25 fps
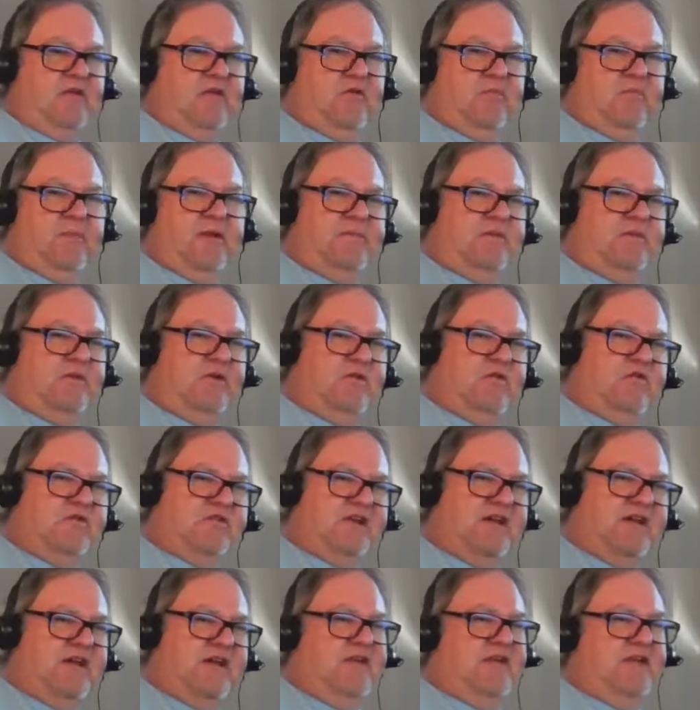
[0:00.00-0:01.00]
maybe
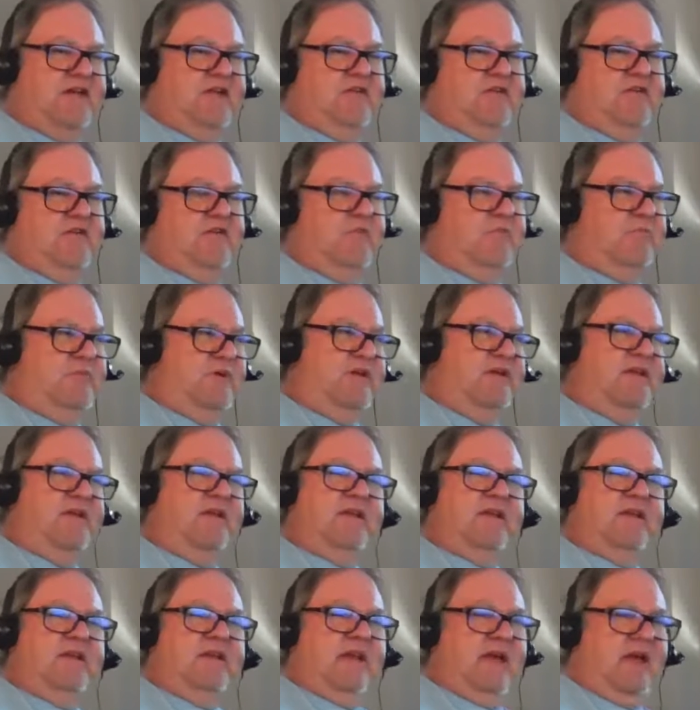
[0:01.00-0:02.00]
Orange County. I don't know, but
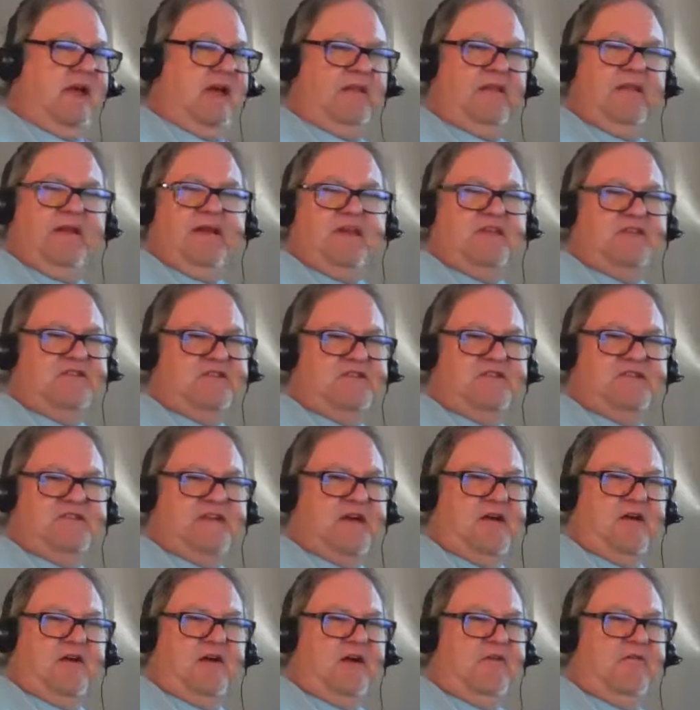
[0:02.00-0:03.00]
LA is just
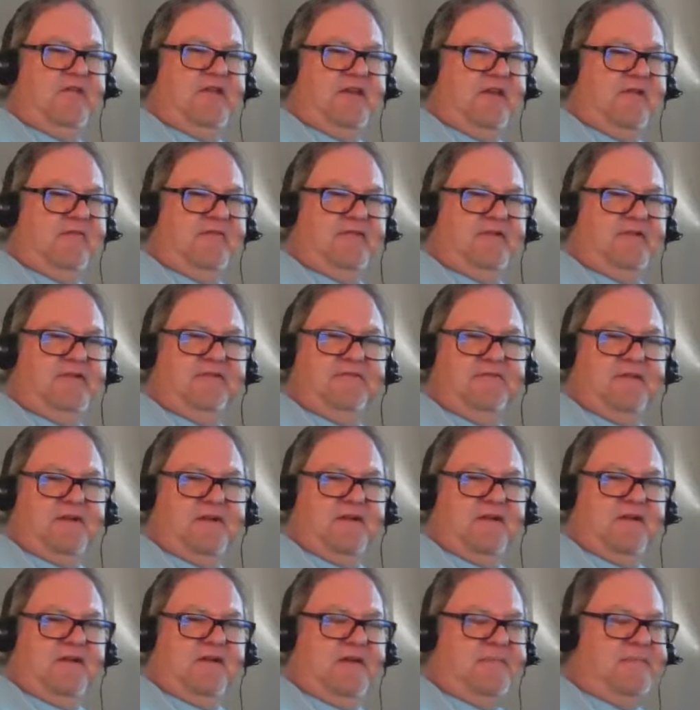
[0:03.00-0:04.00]
hell. I would never live
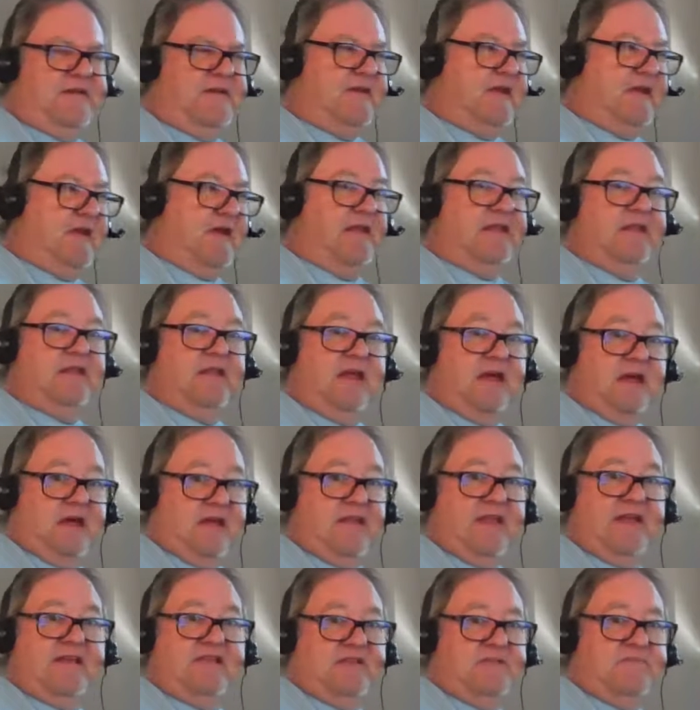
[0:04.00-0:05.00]
there. I mean, I
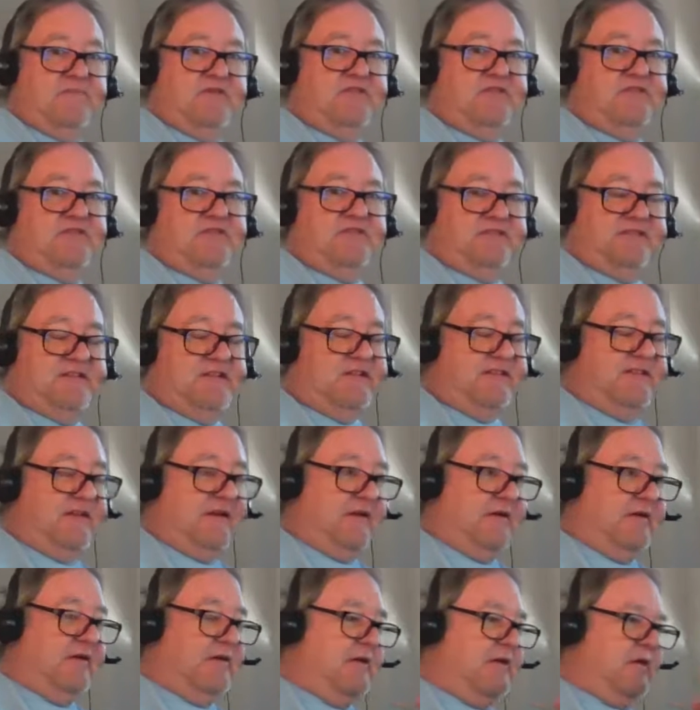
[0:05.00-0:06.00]
like the music scene
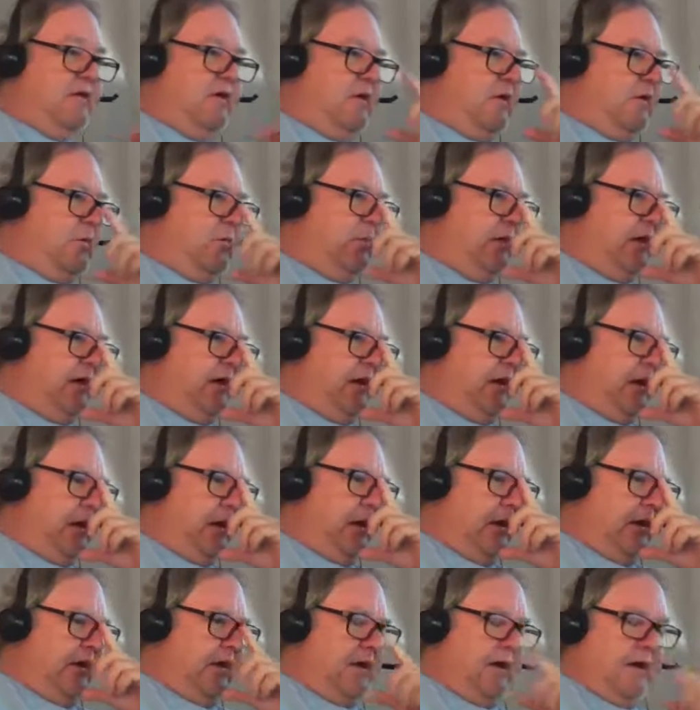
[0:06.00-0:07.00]
there, but
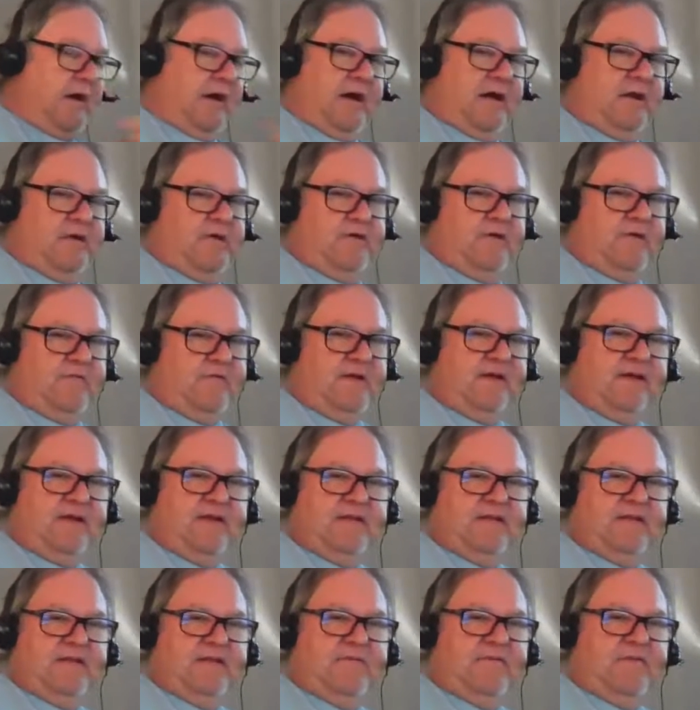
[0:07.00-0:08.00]
I don't know if I
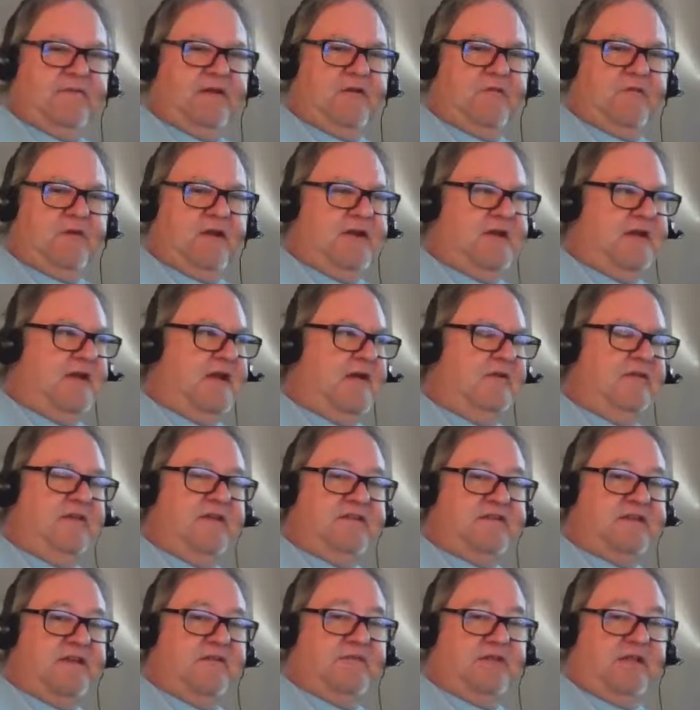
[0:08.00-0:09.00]
could live there right now
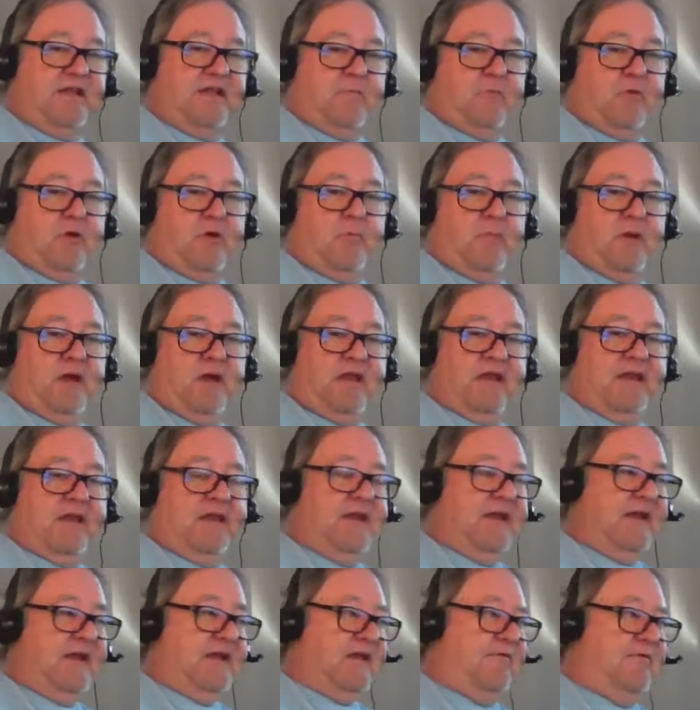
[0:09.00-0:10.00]
unless I have a lot more money
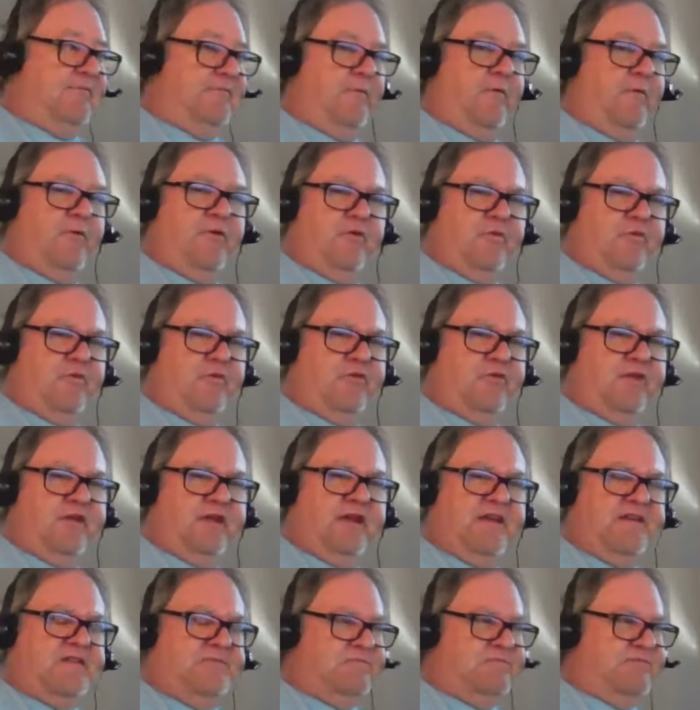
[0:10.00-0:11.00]
and I could afford a really
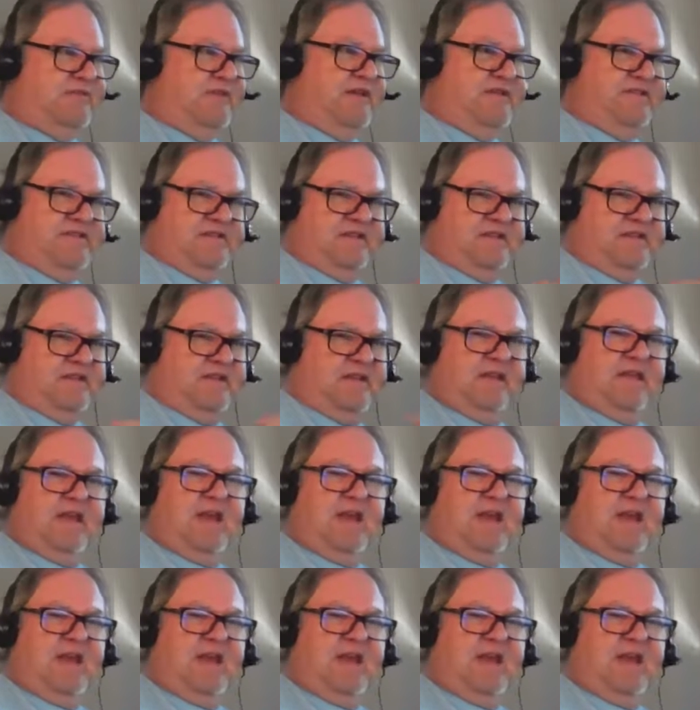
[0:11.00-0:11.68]
nice place in a